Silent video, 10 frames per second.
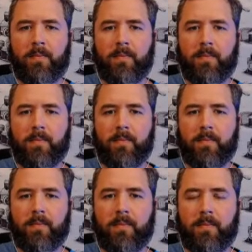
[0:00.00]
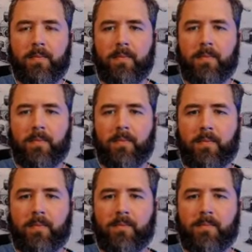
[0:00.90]

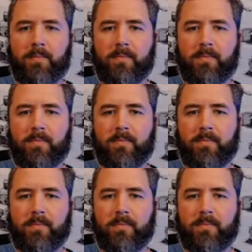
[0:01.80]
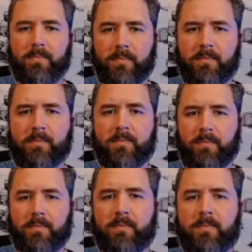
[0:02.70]

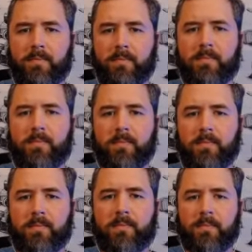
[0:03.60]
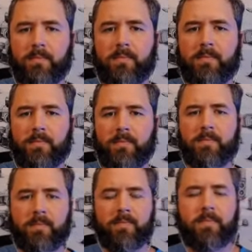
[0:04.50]

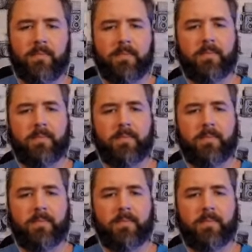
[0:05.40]
(not speaking)